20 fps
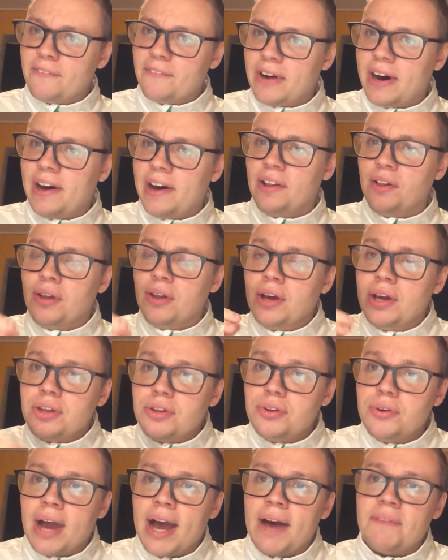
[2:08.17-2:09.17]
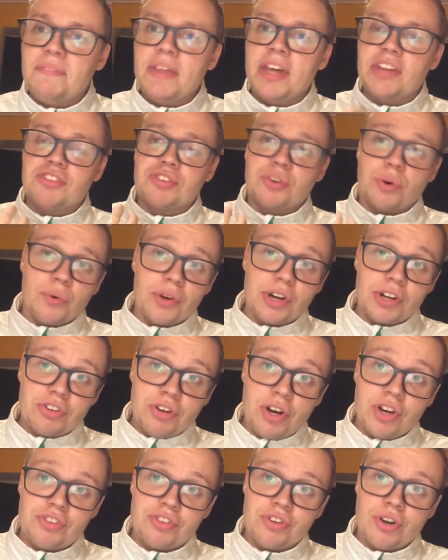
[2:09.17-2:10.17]
while you have that scoring
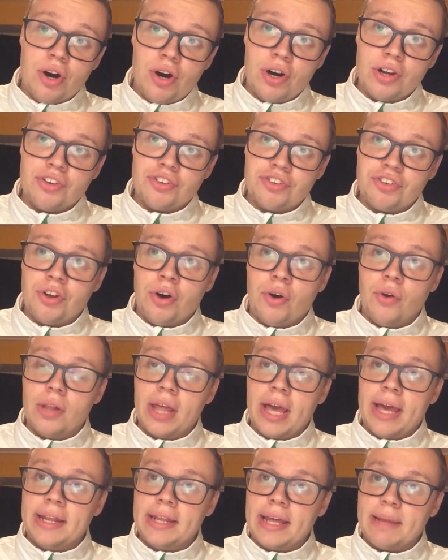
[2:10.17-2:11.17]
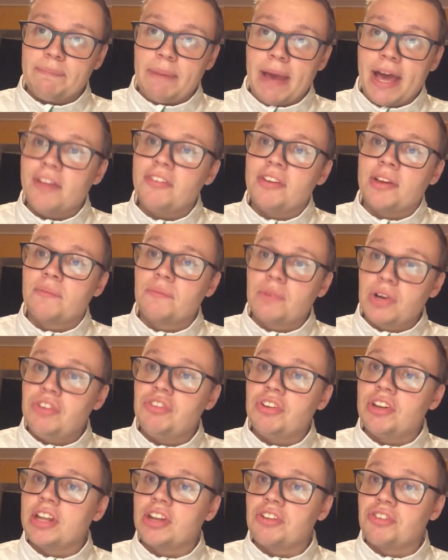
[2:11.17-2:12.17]
touch on Staal and that passing
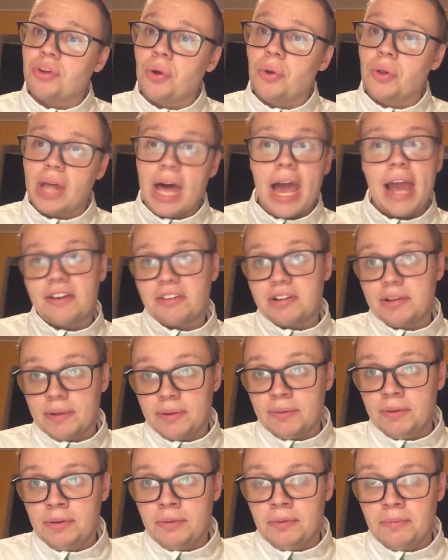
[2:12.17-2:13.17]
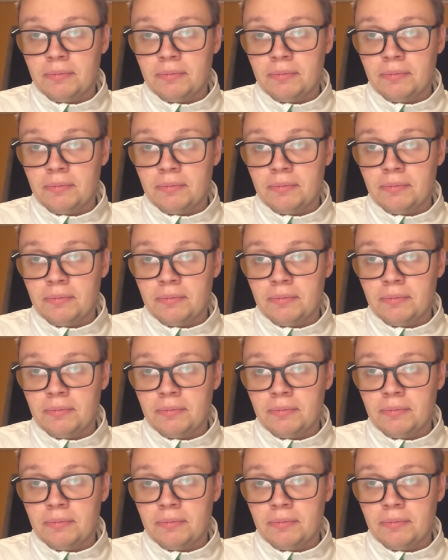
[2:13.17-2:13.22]
vision that Staal actually